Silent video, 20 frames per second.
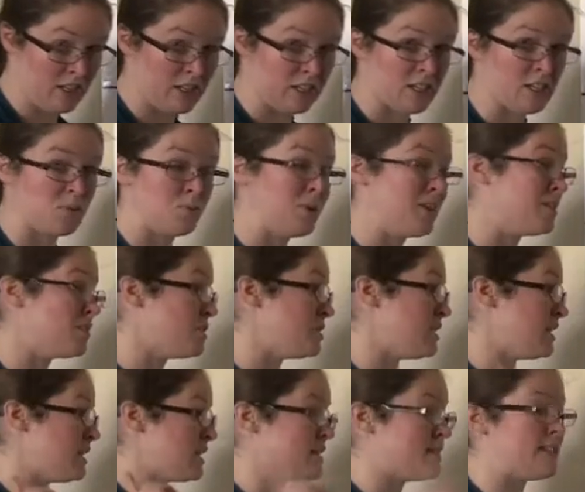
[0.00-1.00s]
because we learned
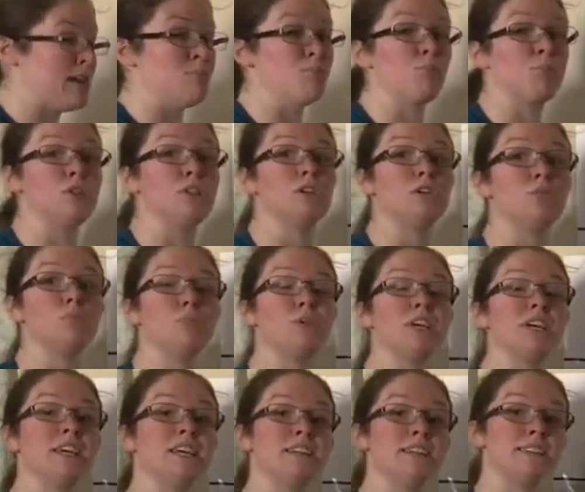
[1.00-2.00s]
exemplum,
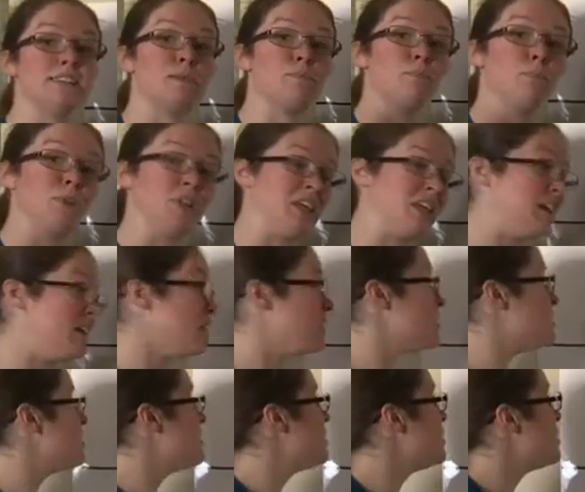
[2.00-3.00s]
exempli.
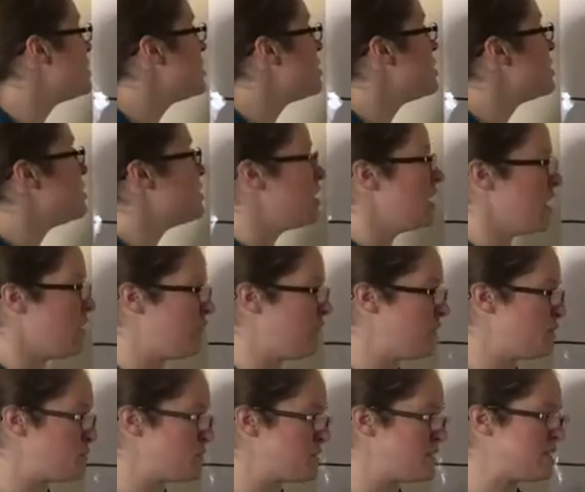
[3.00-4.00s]
If it
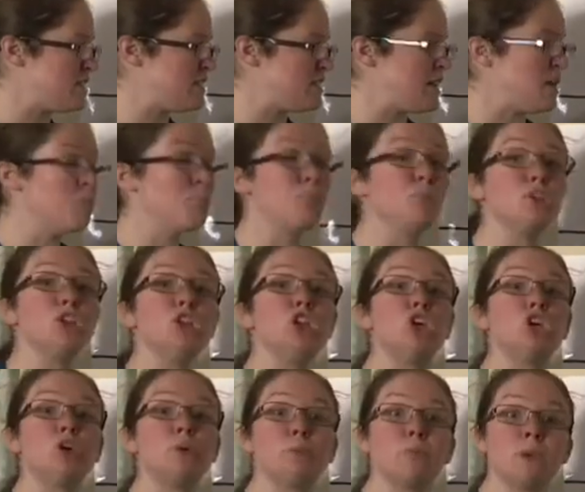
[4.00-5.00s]
was
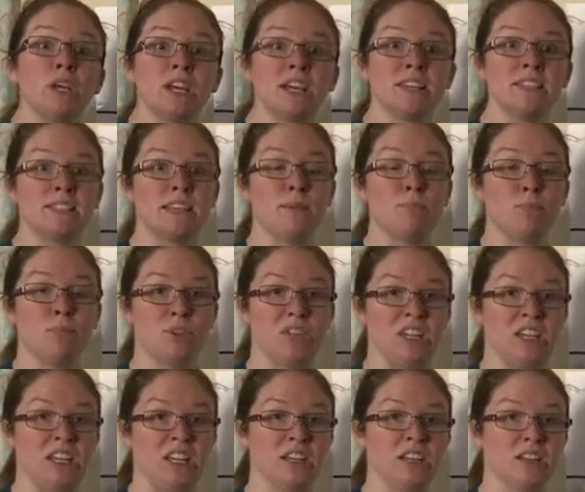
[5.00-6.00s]
exemplum,
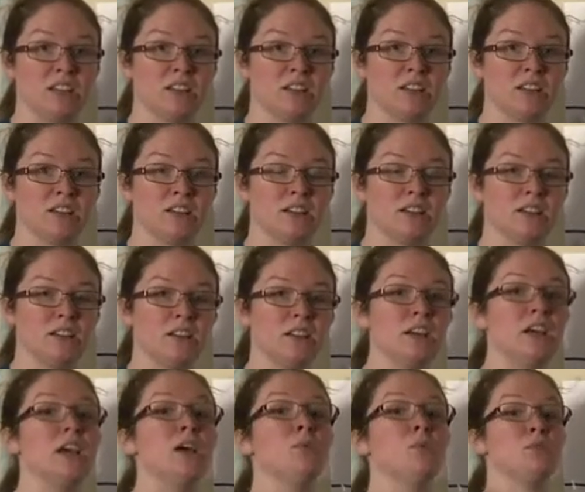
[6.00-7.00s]
exempli,
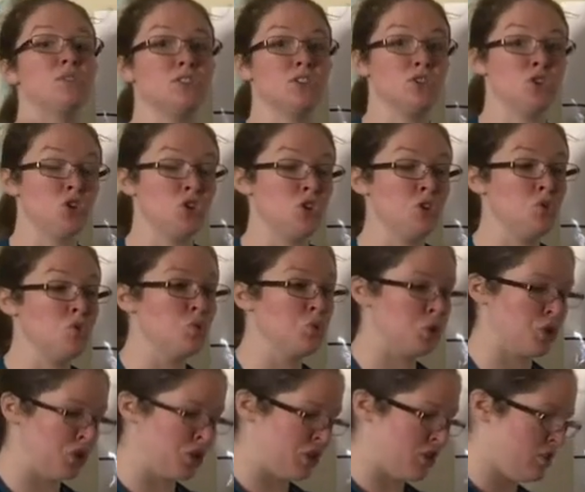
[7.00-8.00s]
it was a
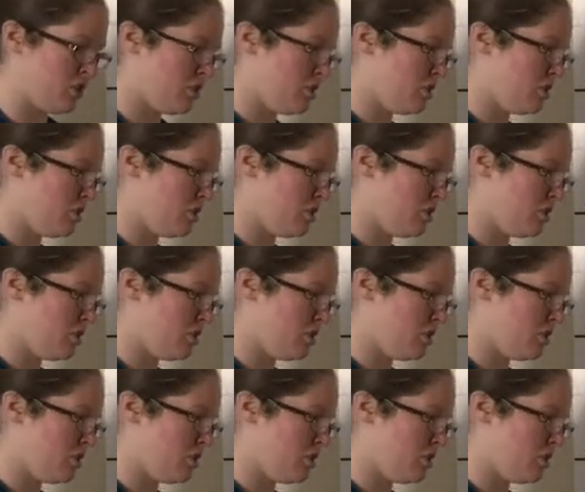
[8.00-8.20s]
neuter,